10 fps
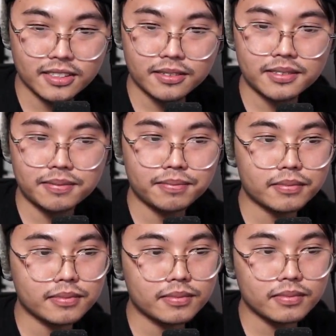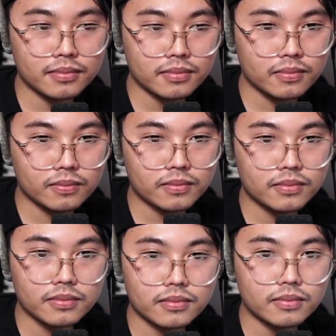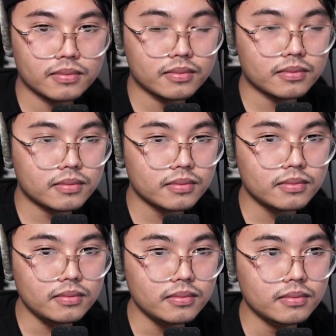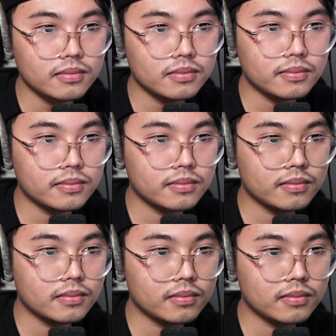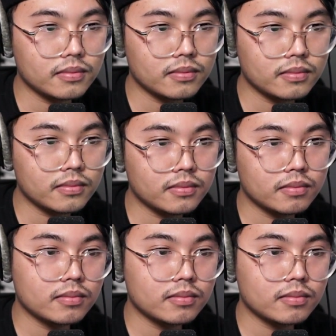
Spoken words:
(no one is talking)